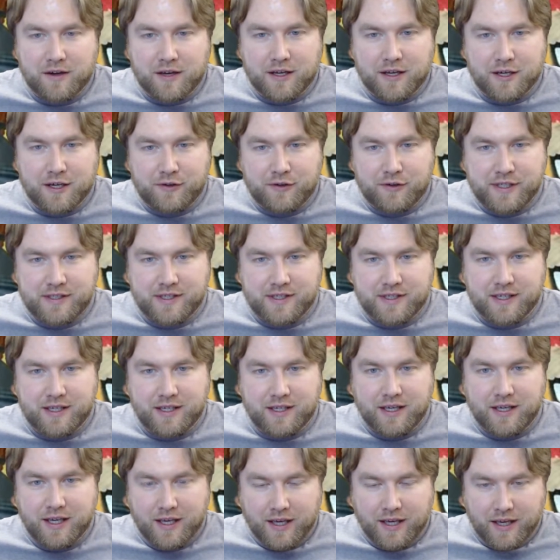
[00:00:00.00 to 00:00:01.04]

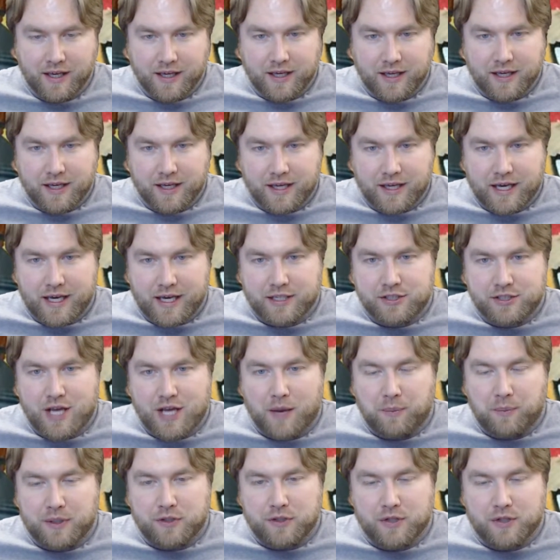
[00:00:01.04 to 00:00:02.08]
And I'll be
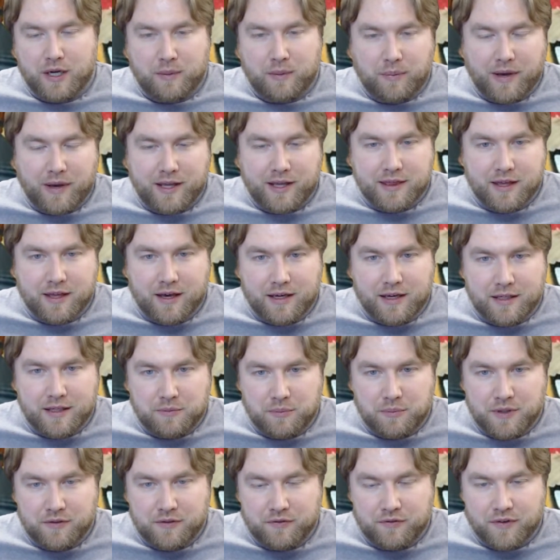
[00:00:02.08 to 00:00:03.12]
rating the
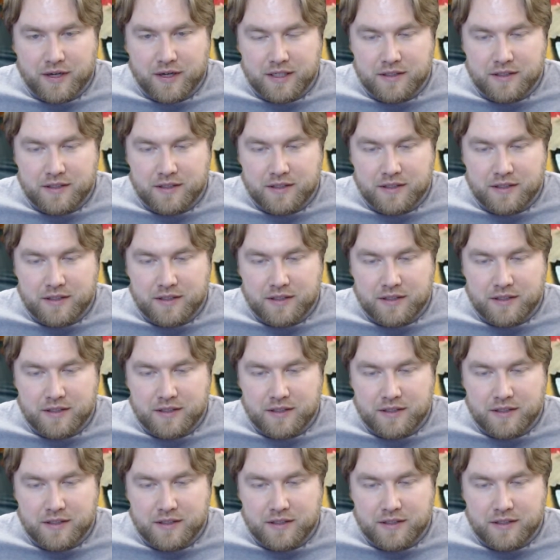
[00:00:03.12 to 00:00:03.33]
spiciness